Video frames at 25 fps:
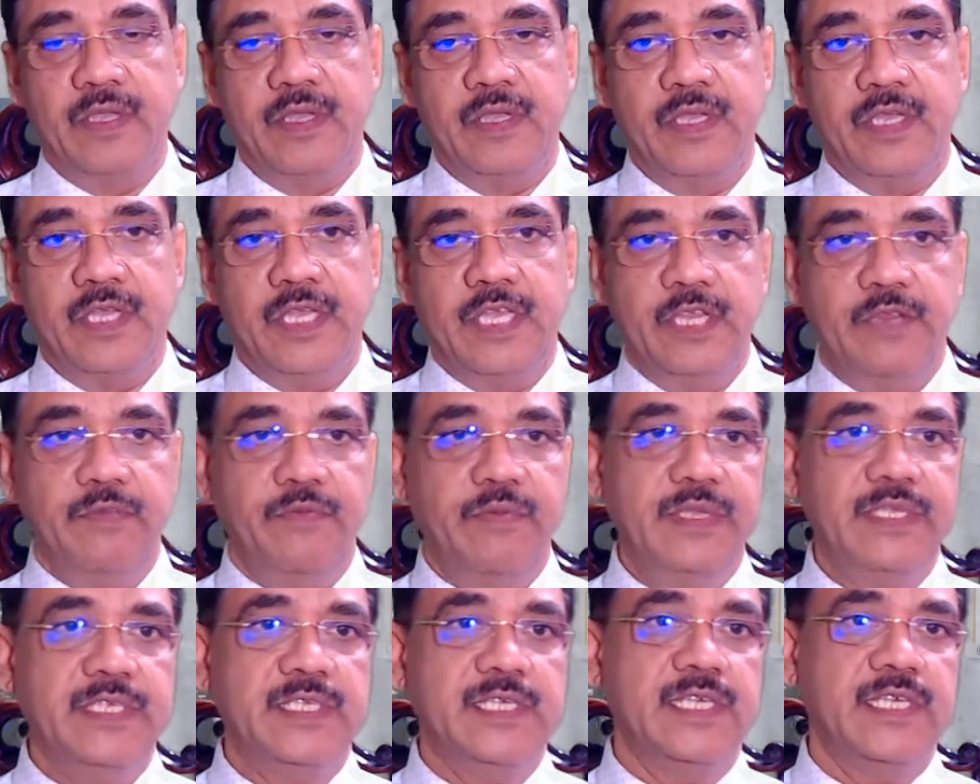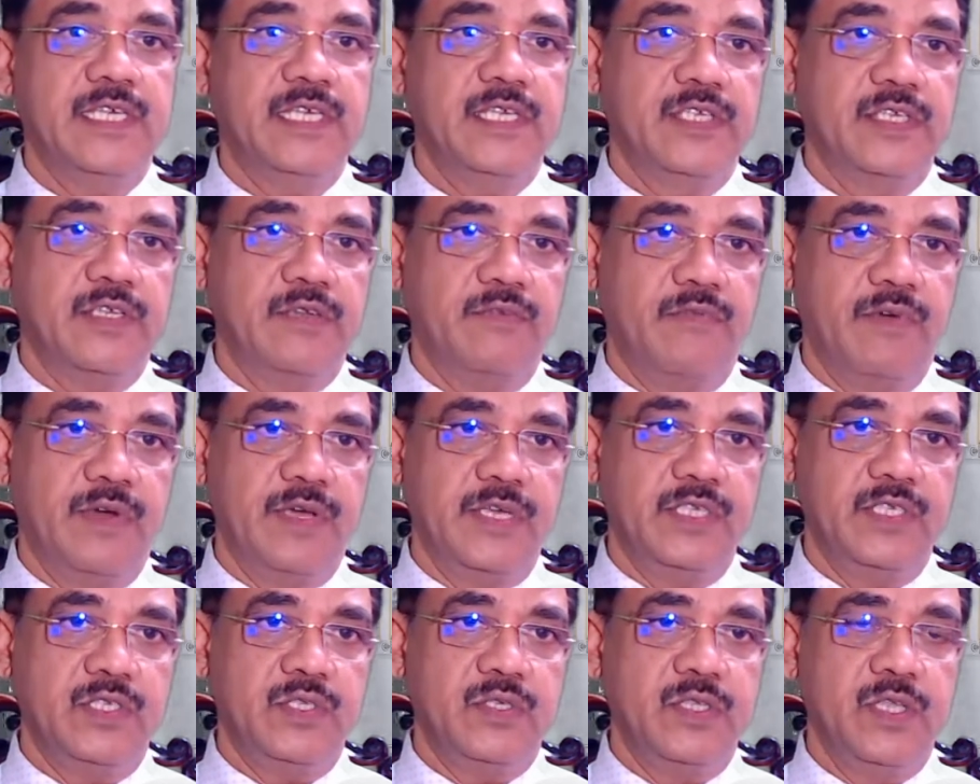Investigation
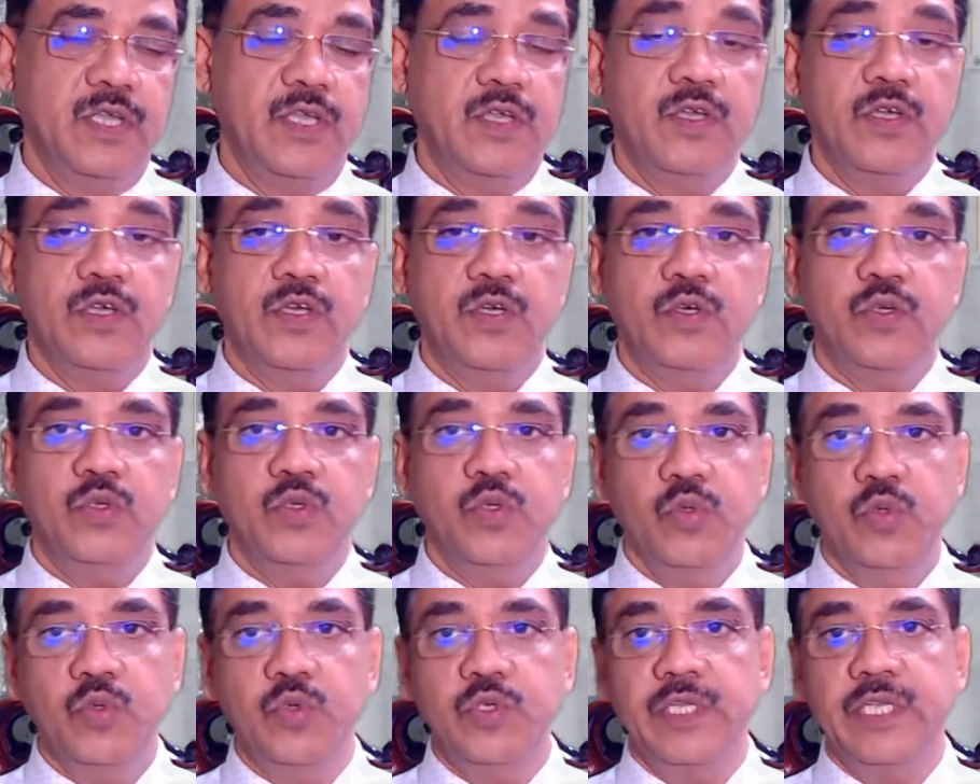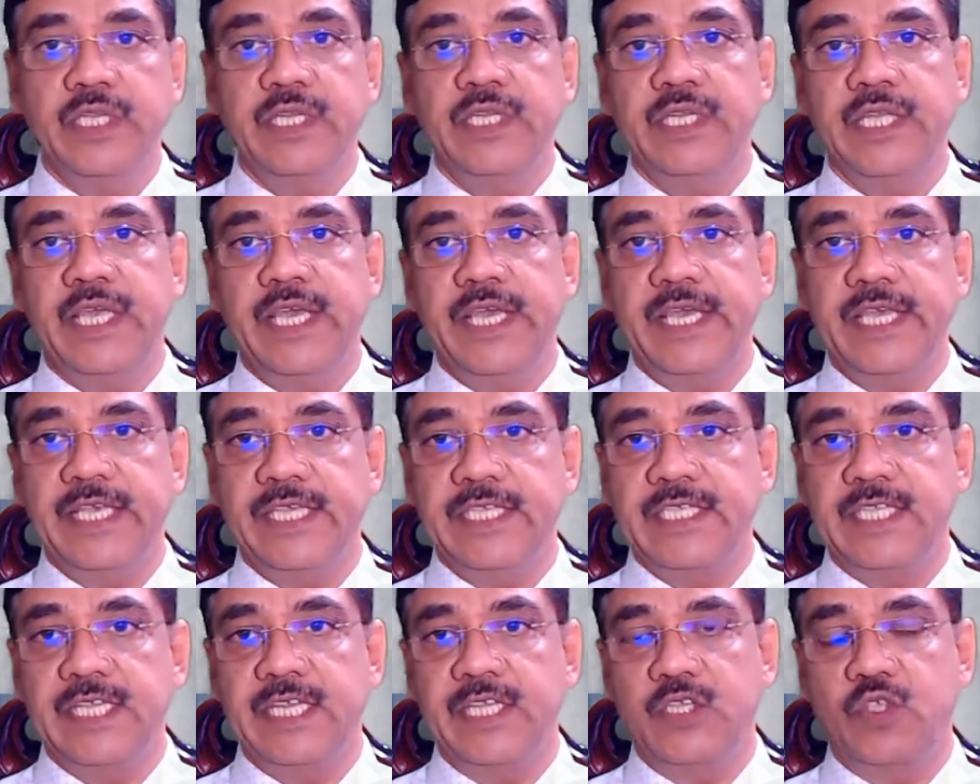wise, routine
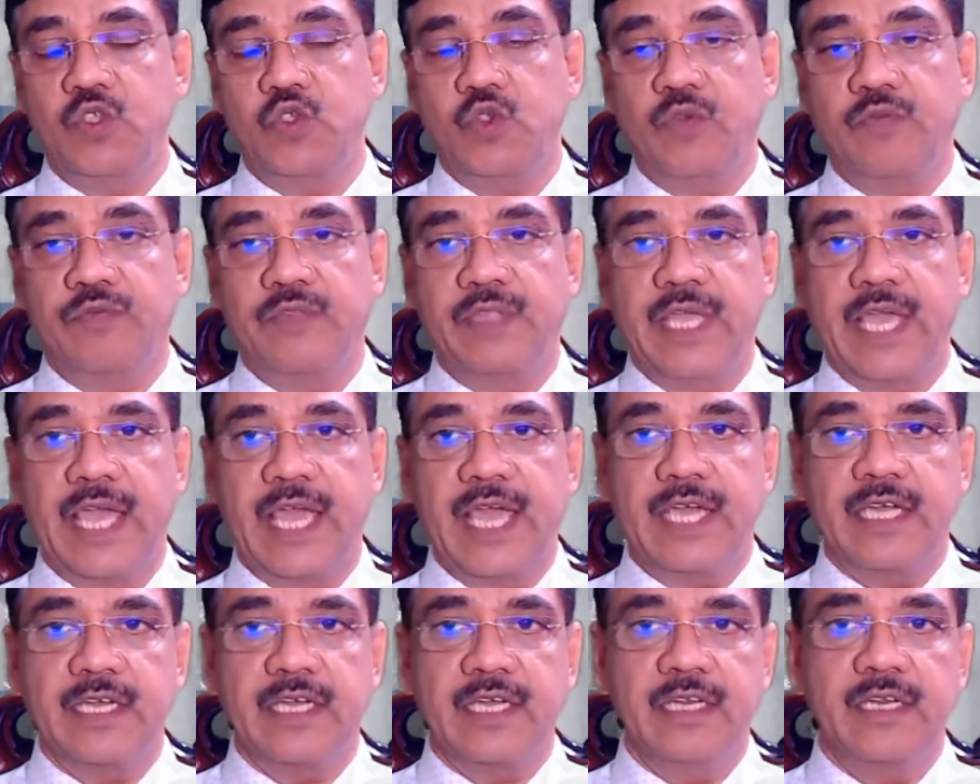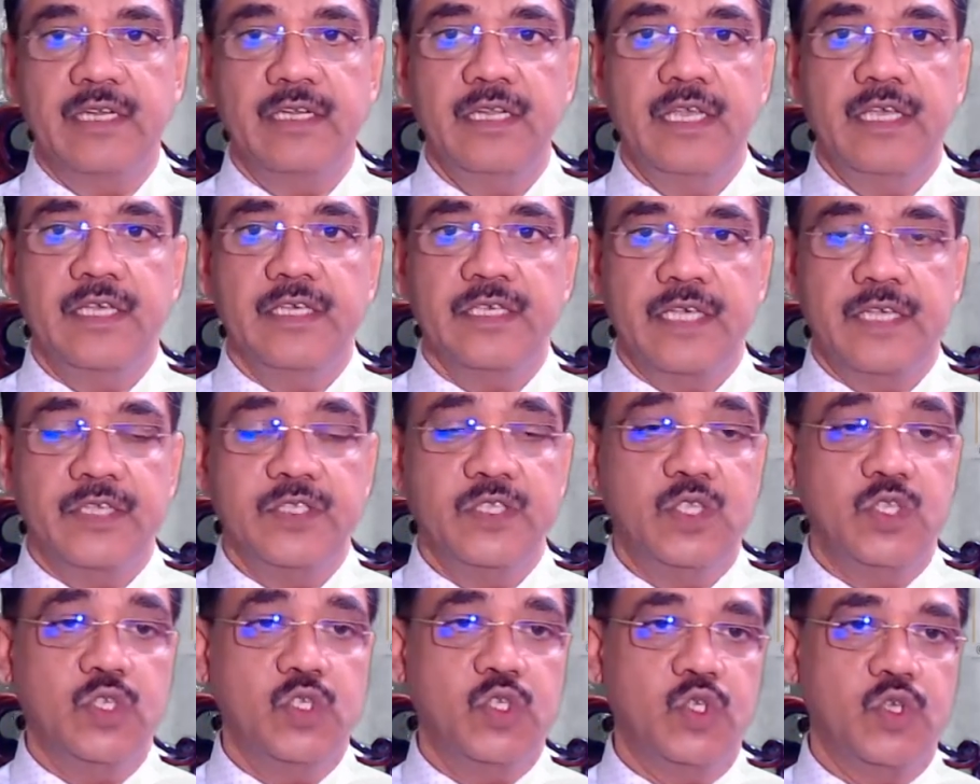X-rays of the ankle
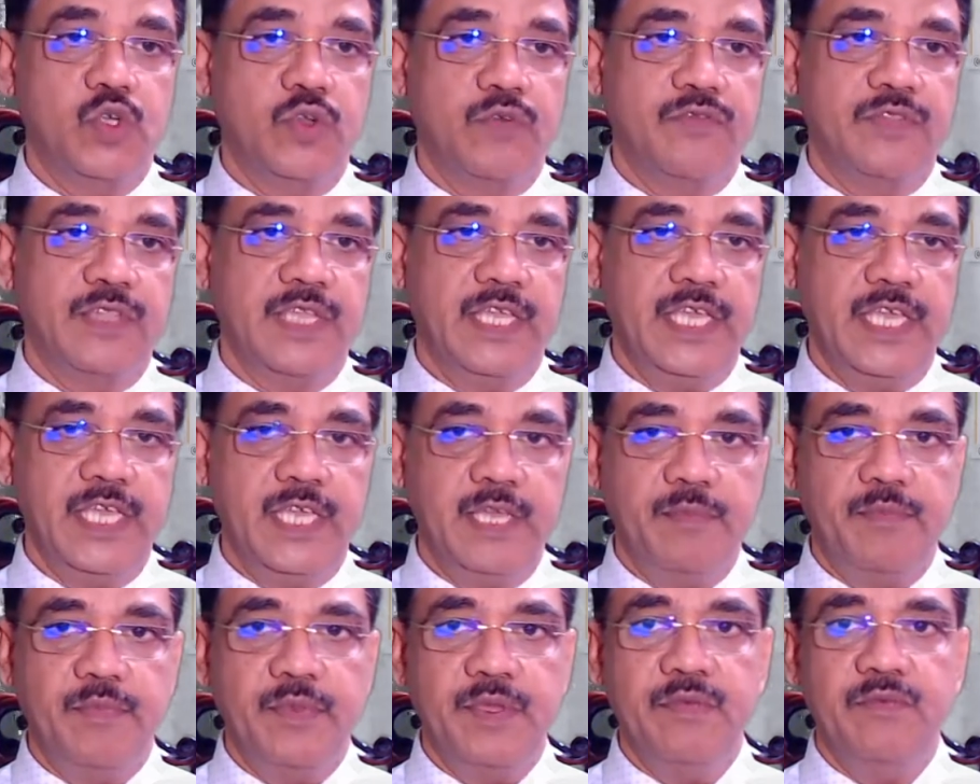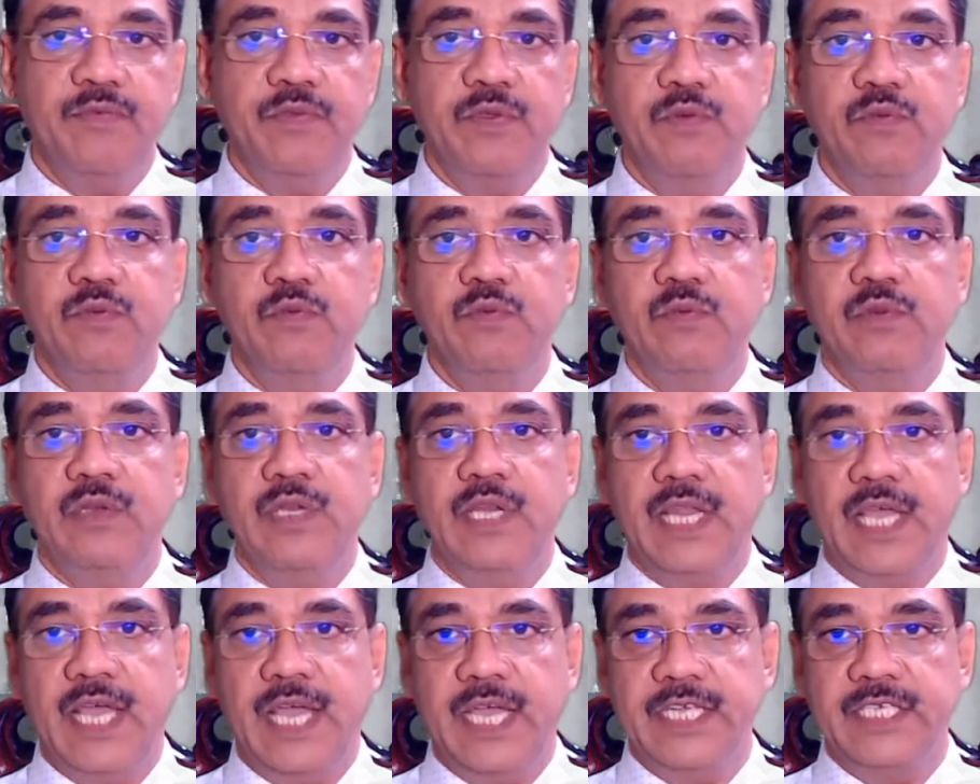consist of the AP view,
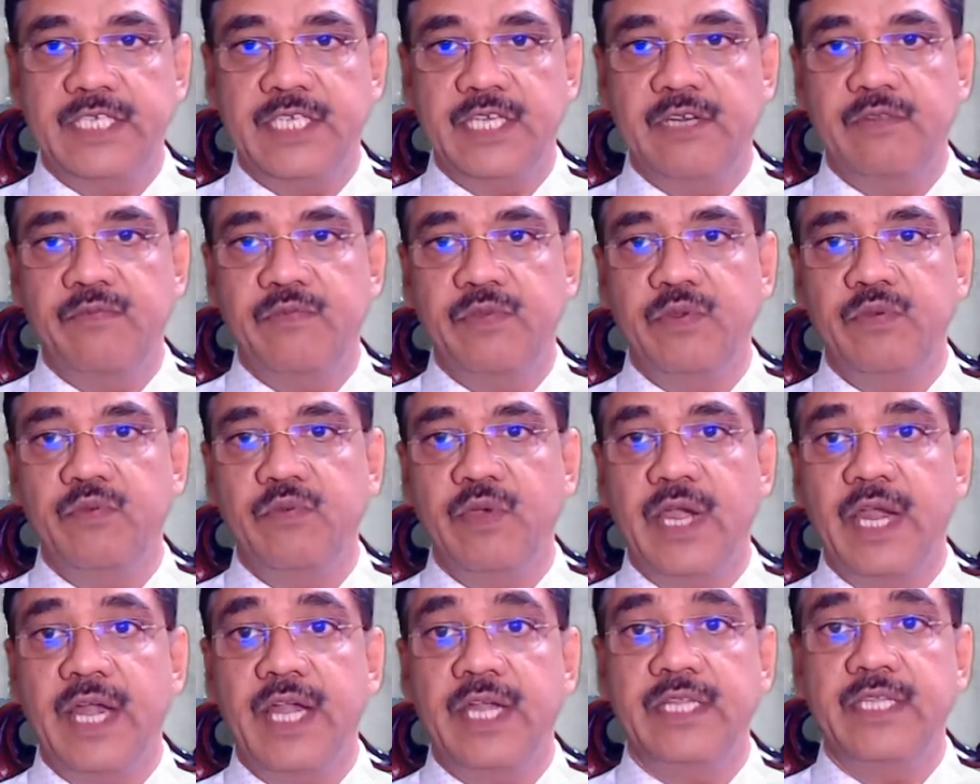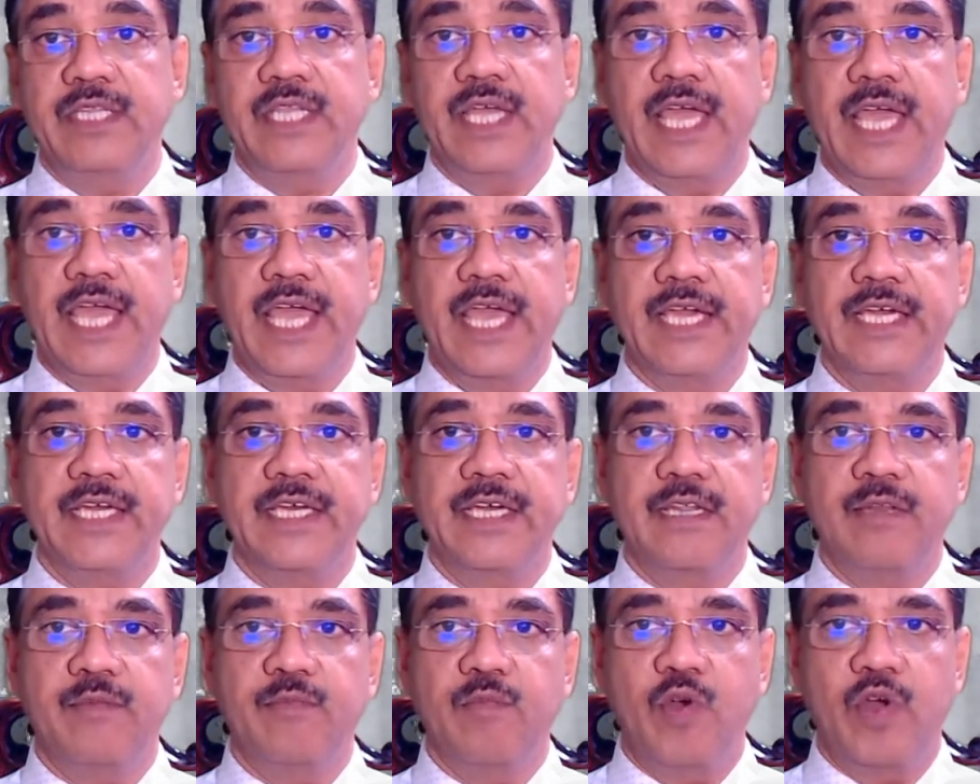lateral view, and the
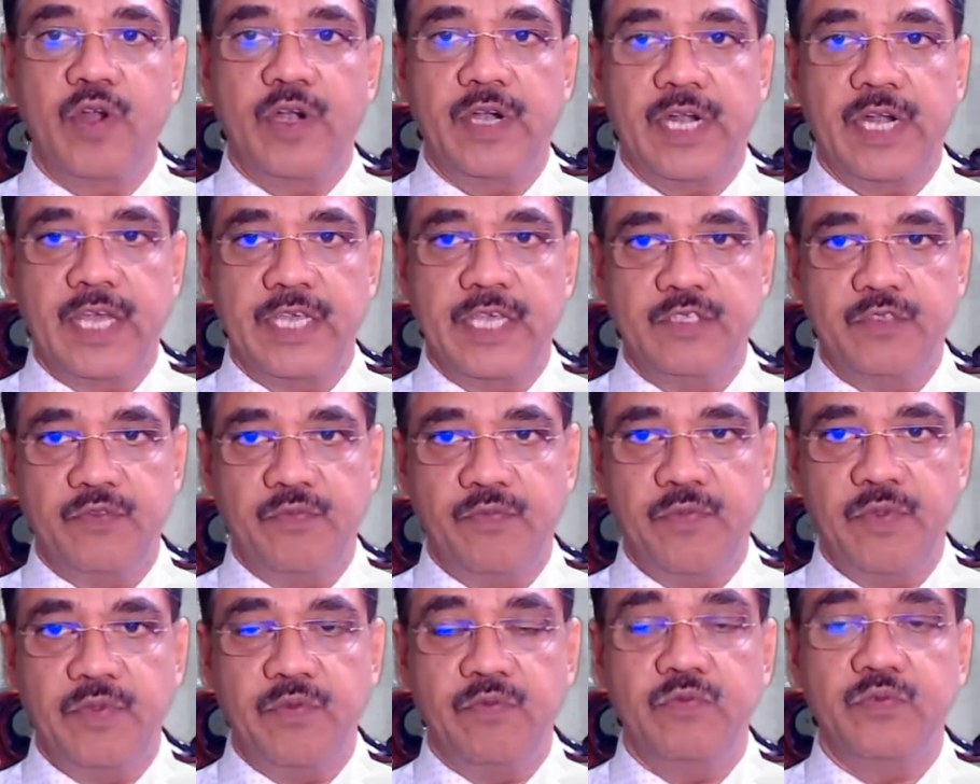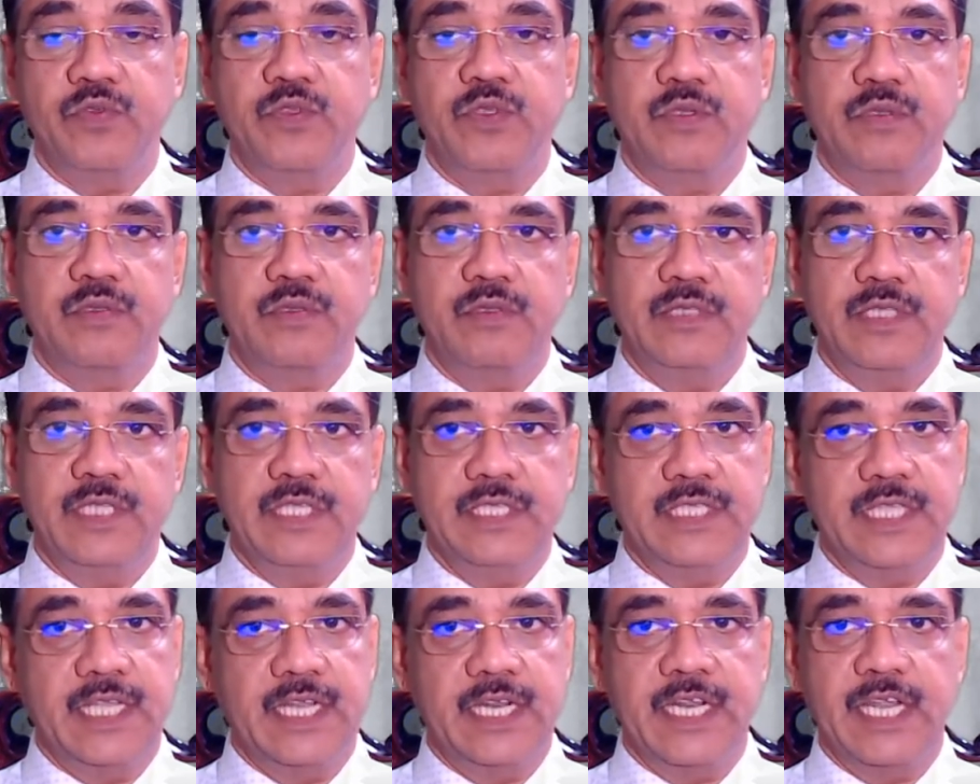ankle mortise views.
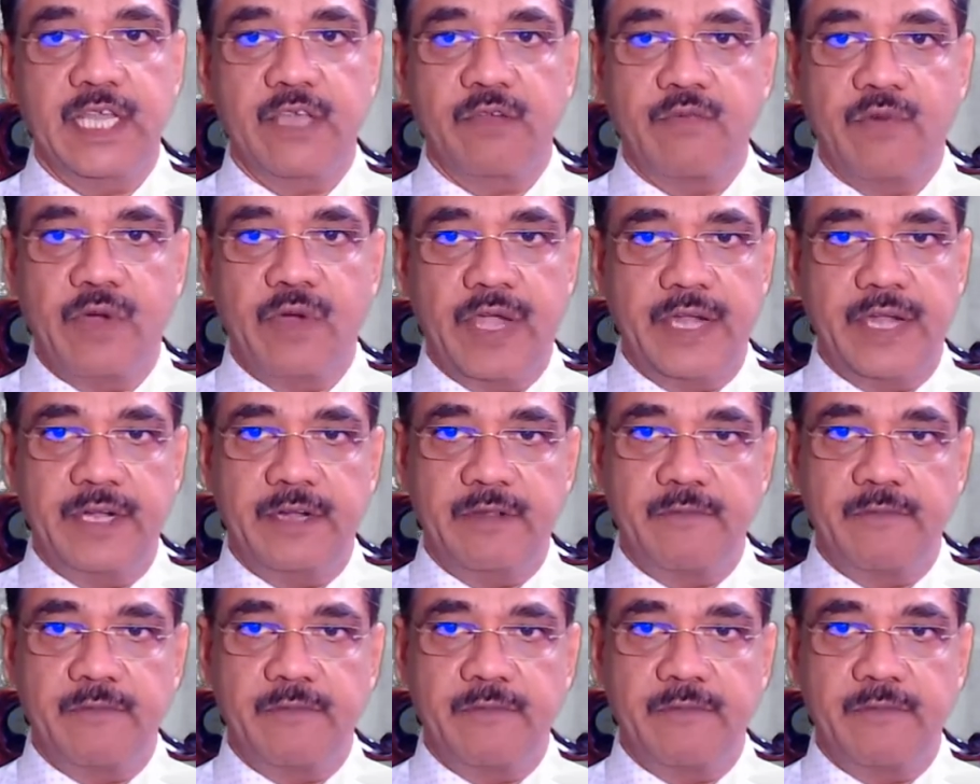These are required.